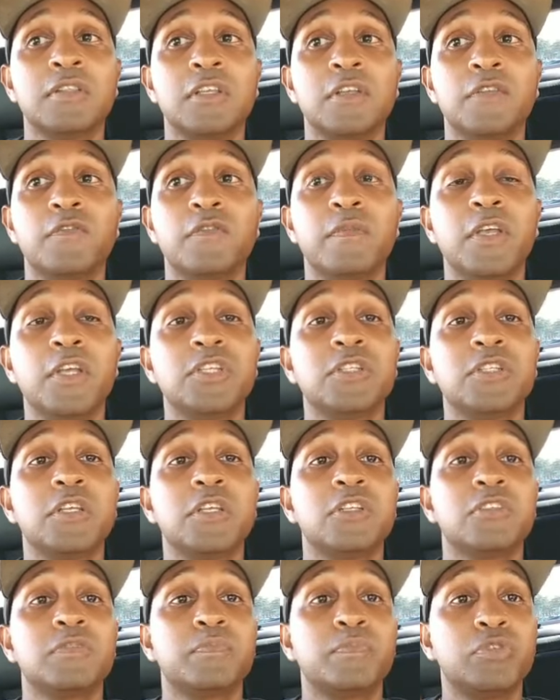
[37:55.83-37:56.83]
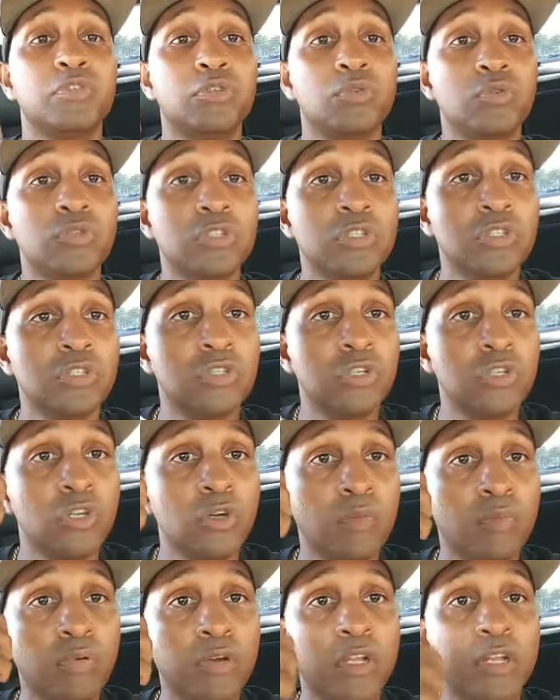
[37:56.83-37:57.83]
The information then is produced into
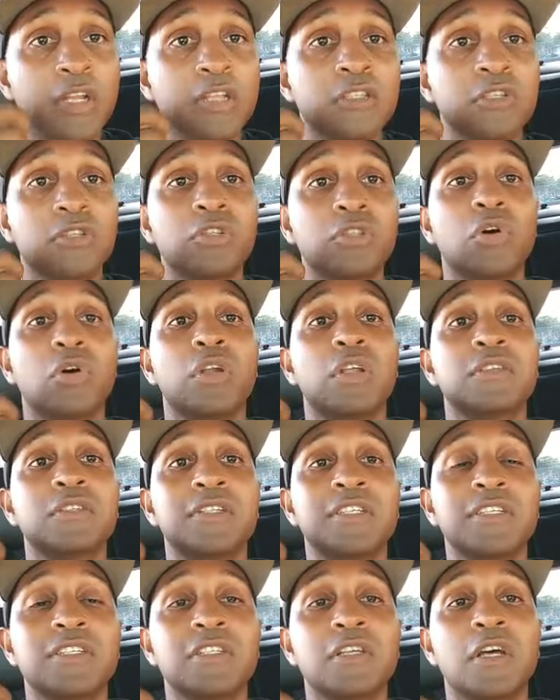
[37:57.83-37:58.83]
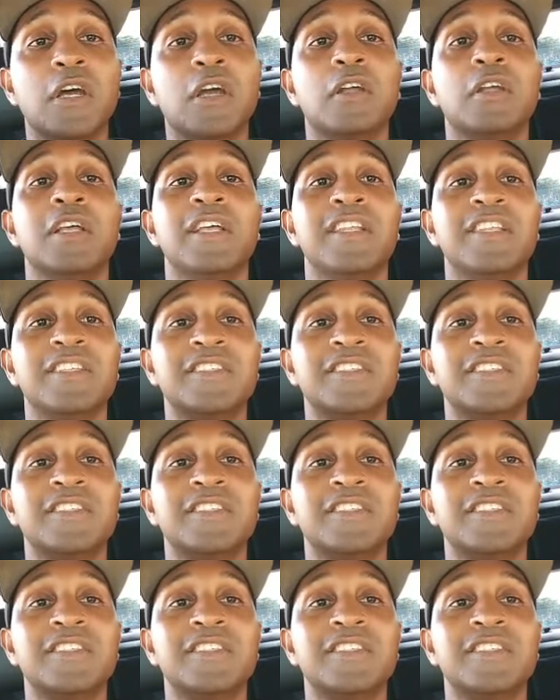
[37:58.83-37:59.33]
your brain as a thought, as a desire.